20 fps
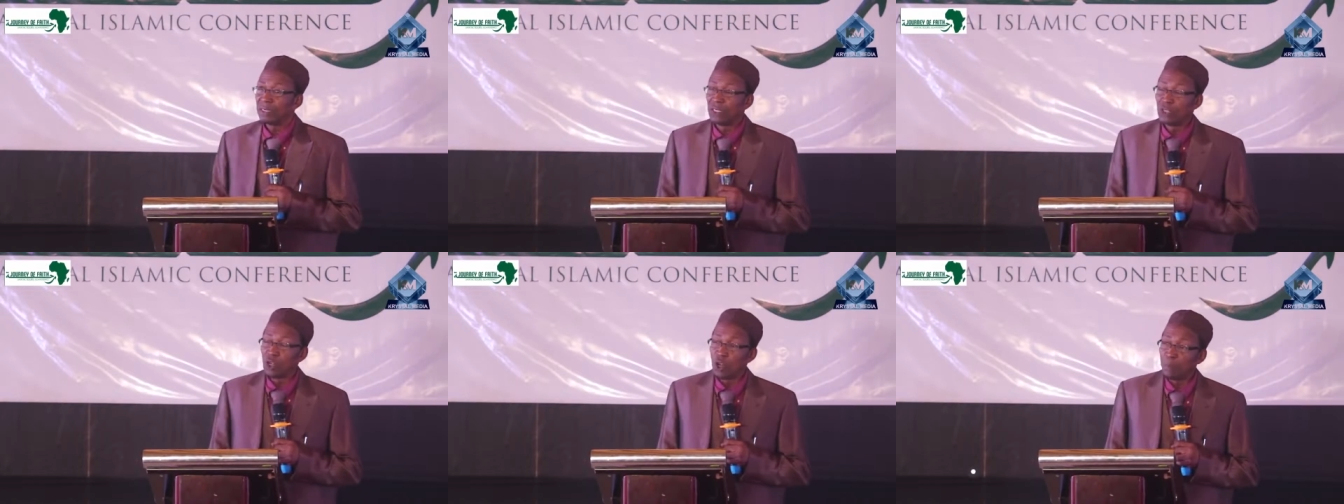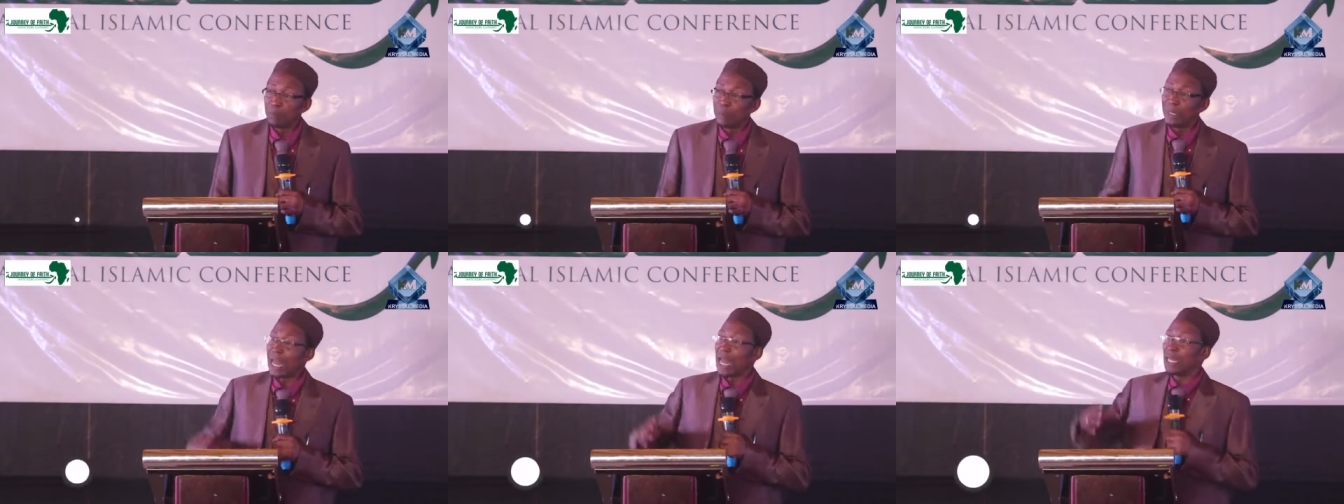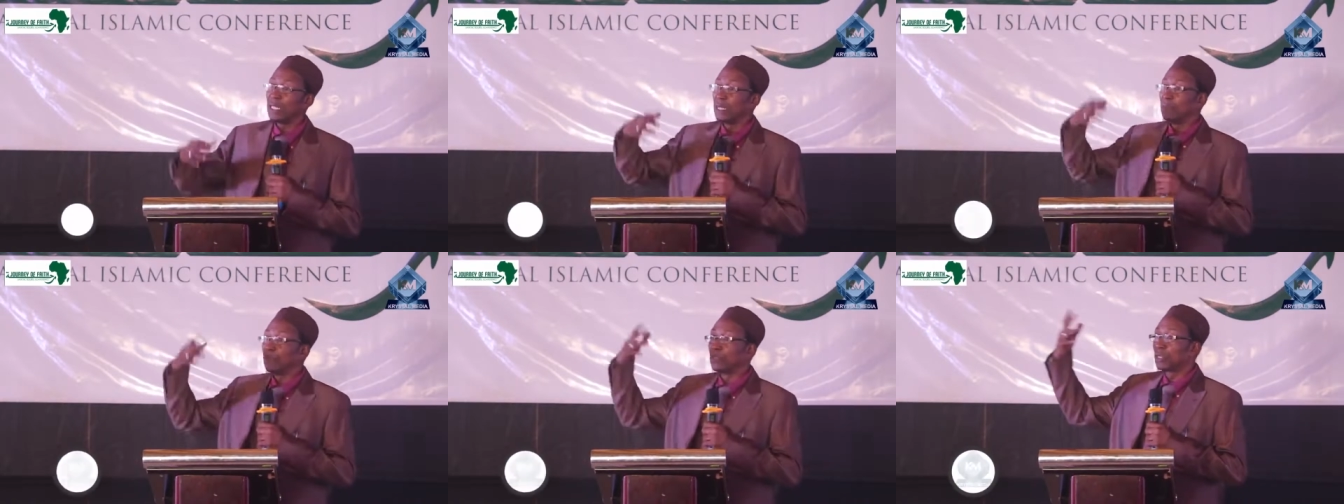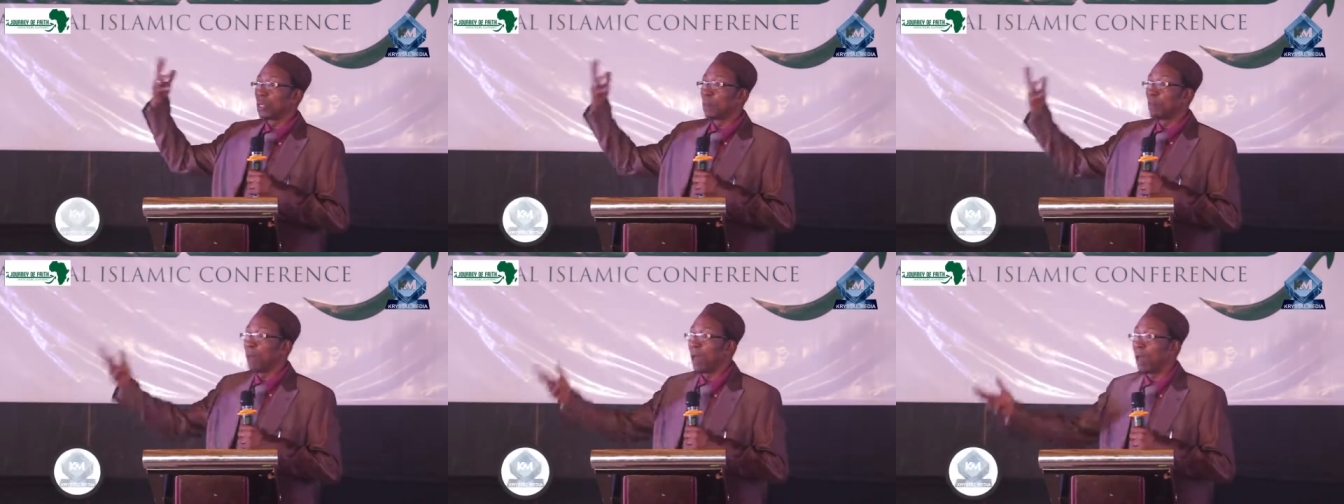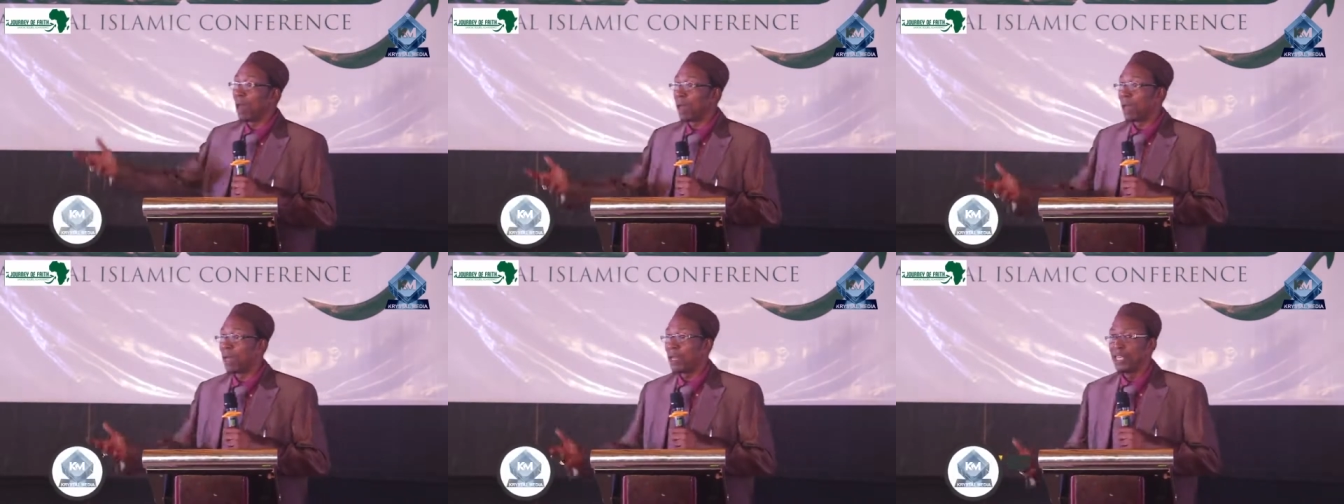you know, Bilal ibn
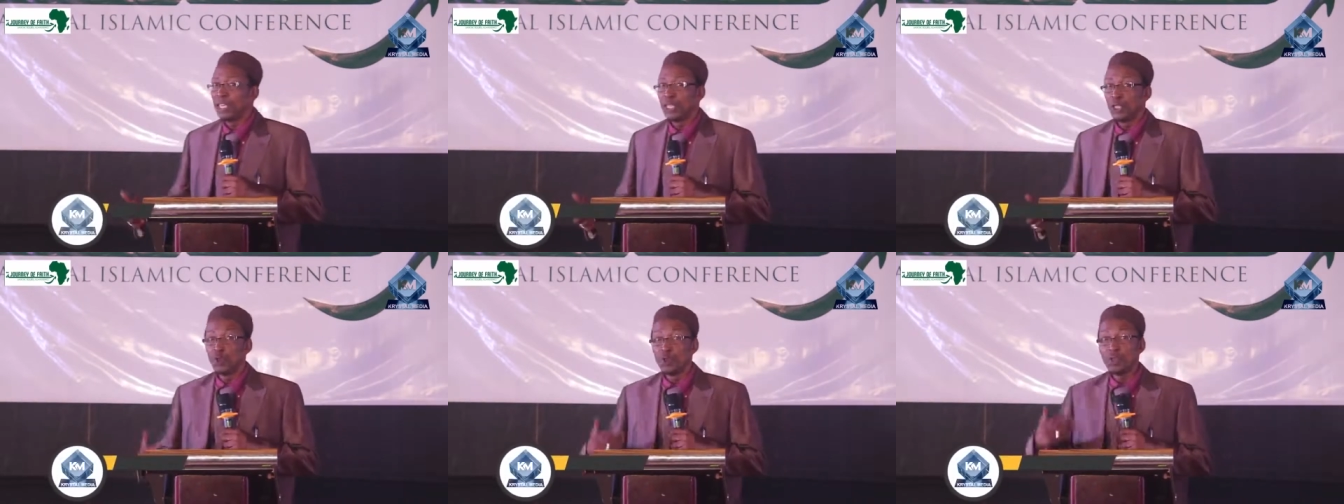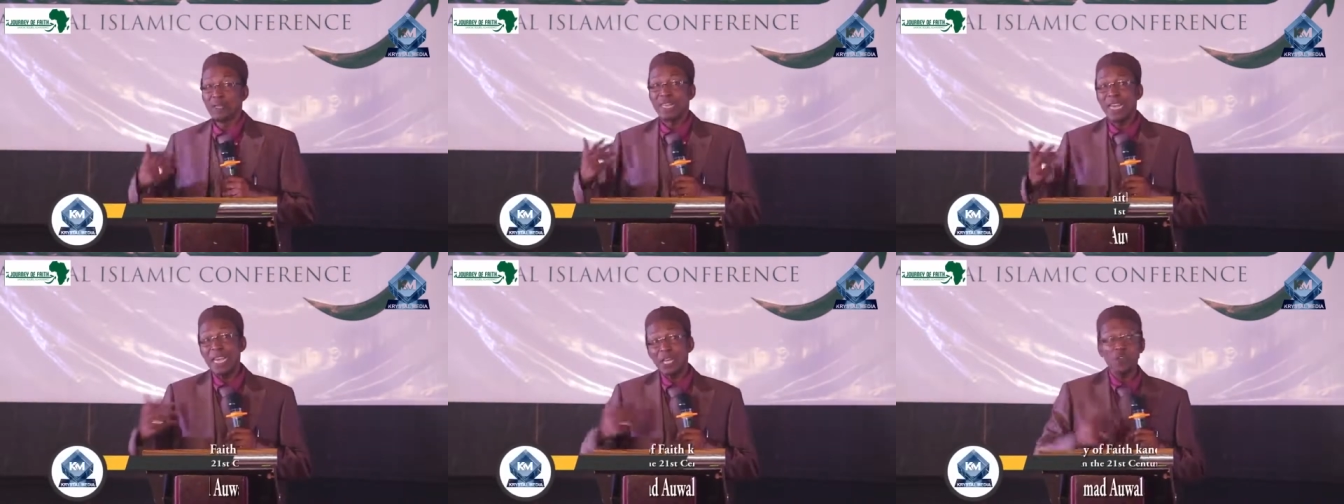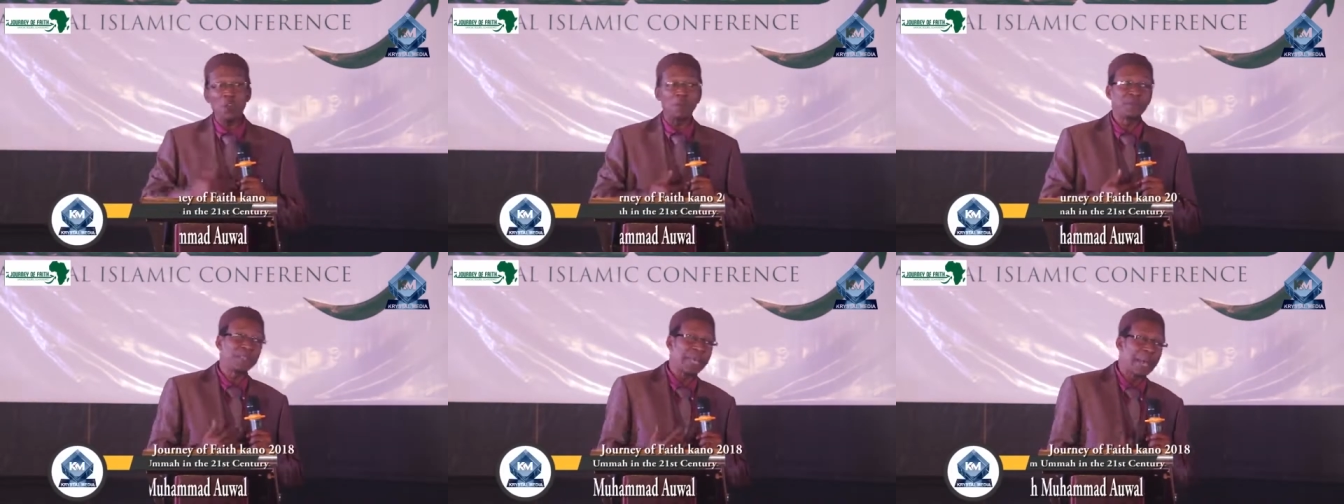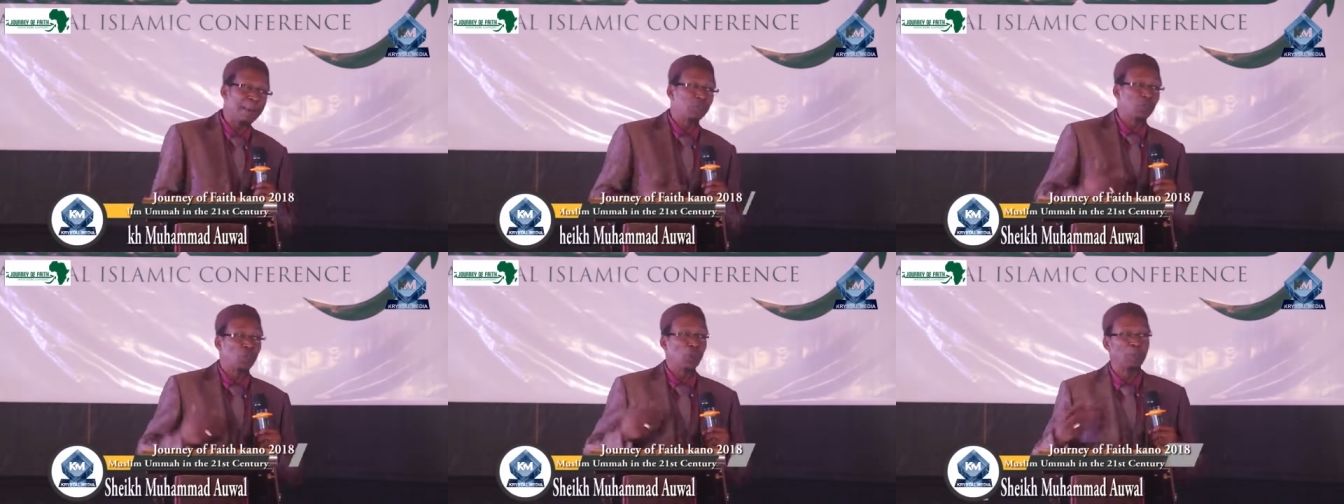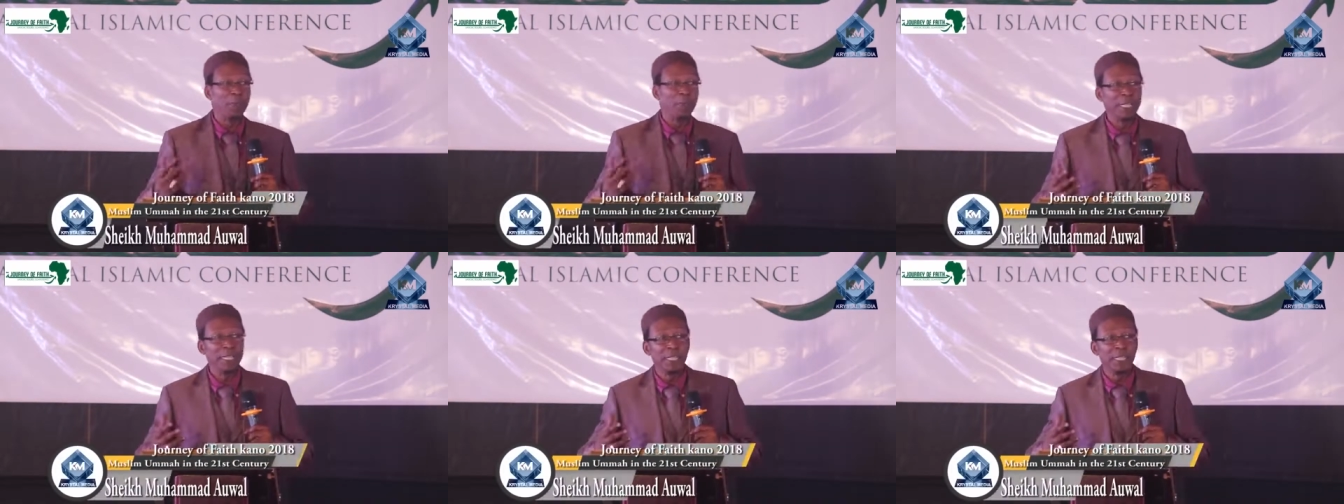Rabah, you think of them to
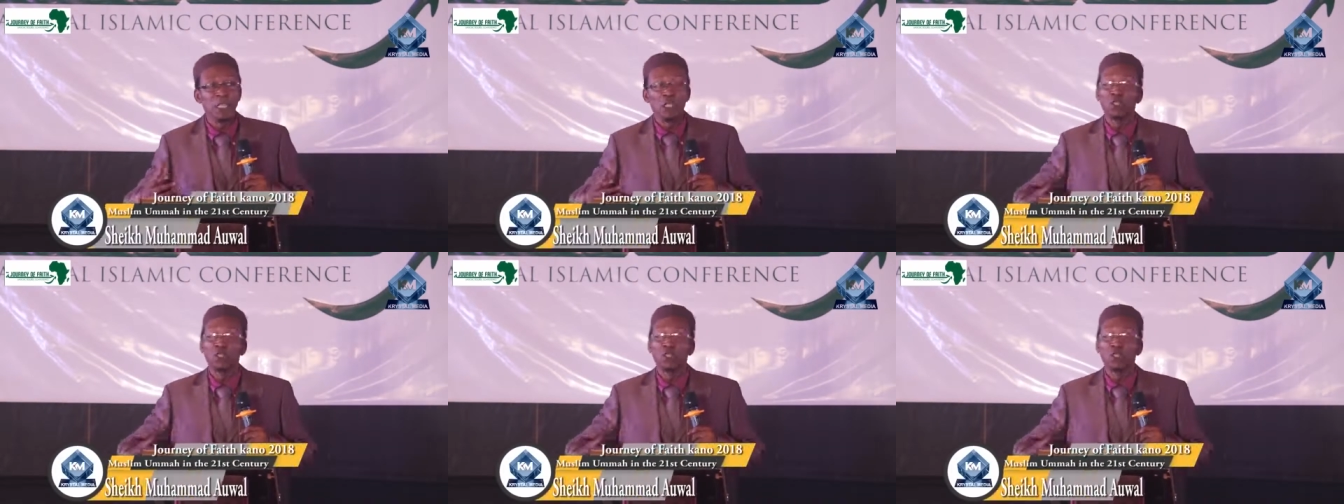be